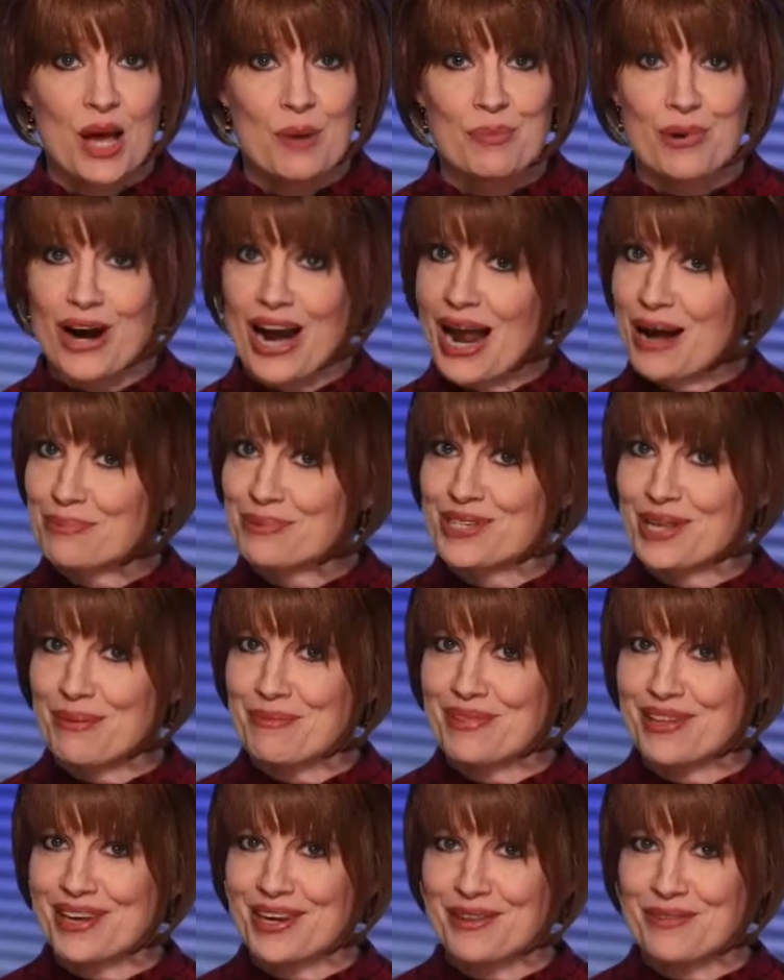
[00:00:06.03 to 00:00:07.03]
Perhaps
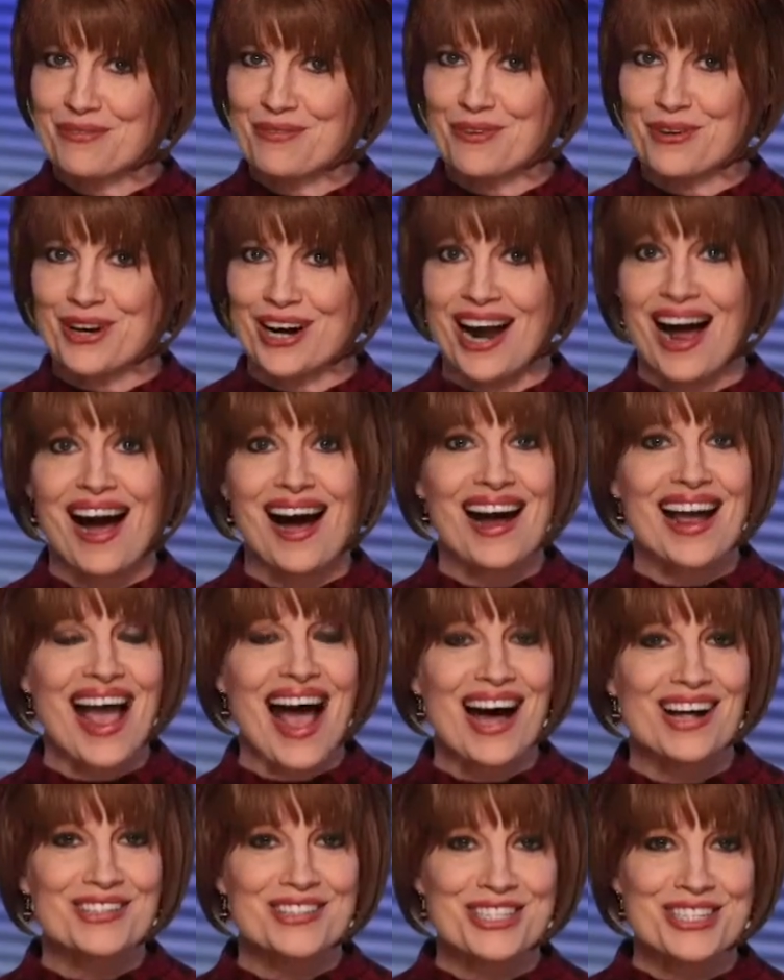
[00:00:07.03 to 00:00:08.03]
something for a
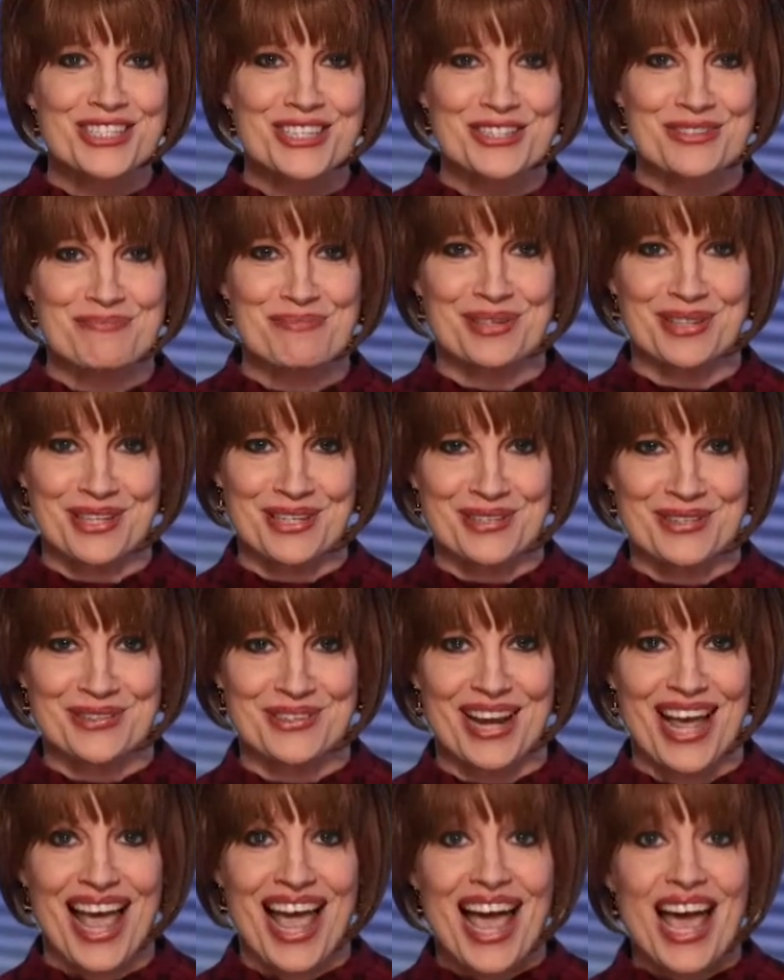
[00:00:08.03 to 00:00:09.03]
high-altitude balloon.